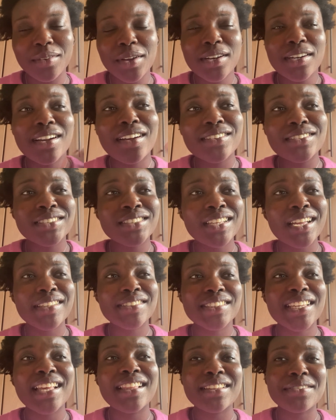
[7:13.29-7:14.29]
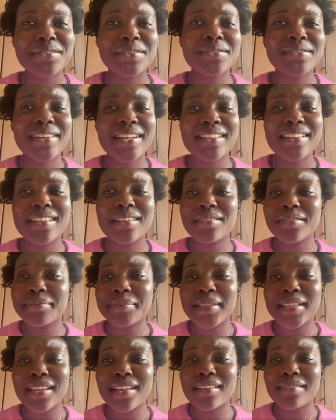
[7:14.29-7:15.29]
Now I just go to get them and they'll be
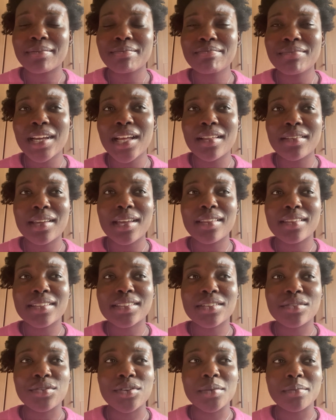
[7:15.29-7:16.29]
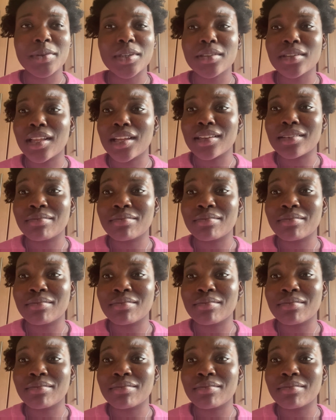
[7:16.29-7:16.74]
like, well, yeah, these are from online.